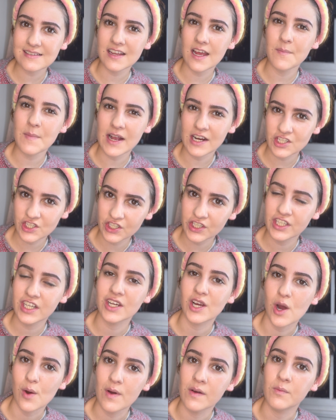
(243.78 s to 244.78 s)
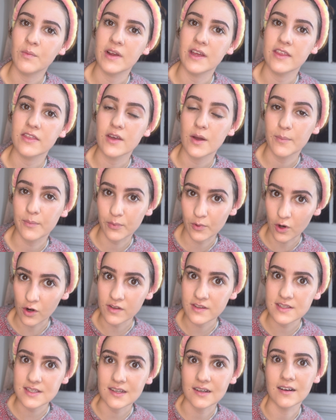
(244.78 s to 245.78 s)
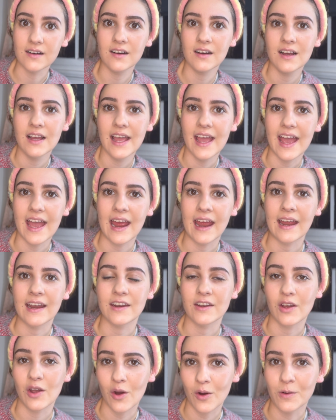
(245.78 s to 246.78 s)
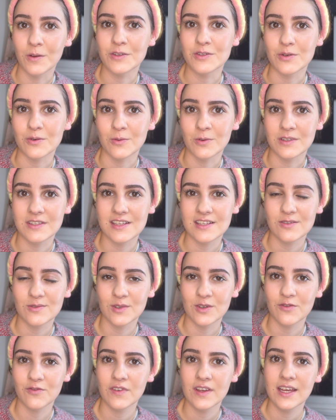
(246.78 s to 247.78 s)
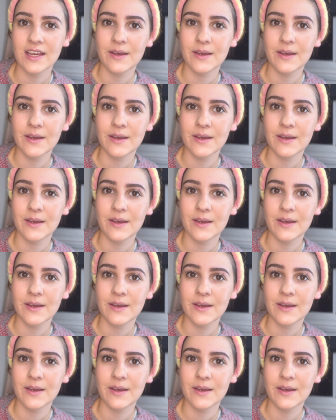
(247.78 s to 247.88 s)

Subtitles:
I'm actually gonna go in with bronzer and contour to sort of